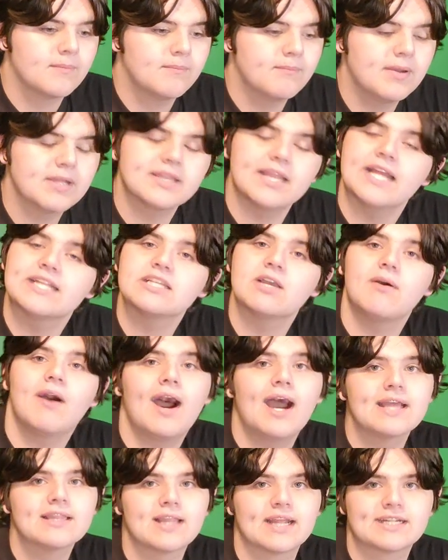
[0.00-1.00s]
But that's how
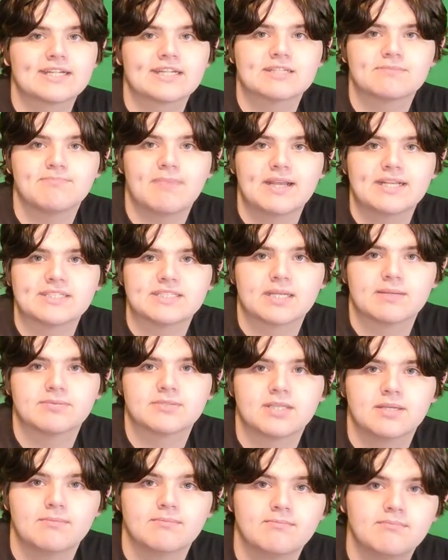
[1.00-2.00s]
I like to spice up
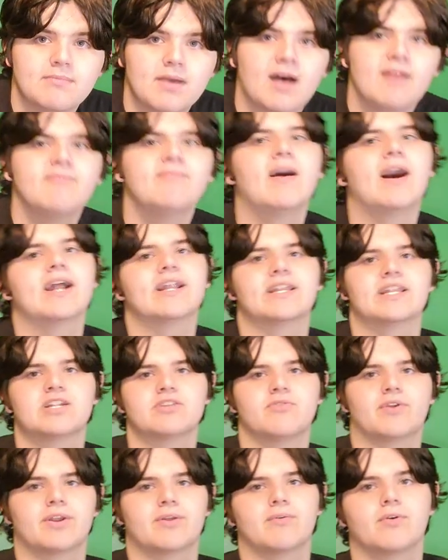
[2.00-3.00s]
some of my
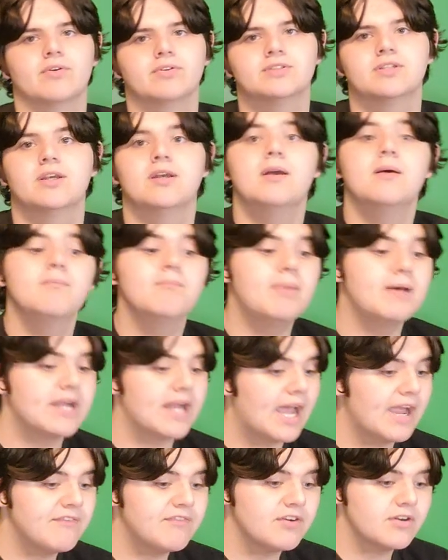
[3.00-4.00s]
d20 rolls. But
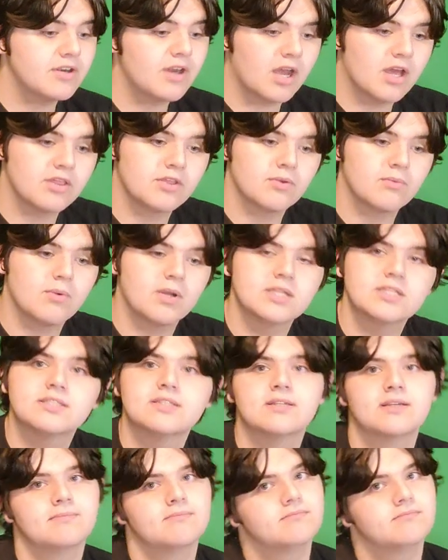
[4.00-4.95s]
I've heard other ones.